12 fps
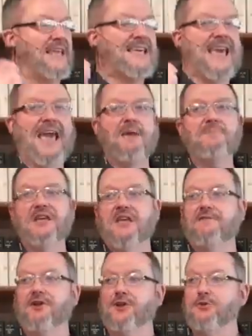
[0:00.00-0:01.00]
he came to
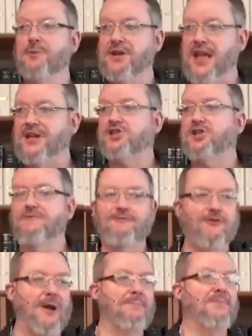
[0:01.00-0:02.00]
give illumination
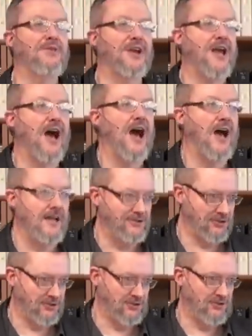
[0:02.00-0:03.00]
from the
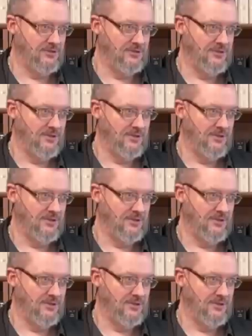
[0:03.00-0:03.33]
gods.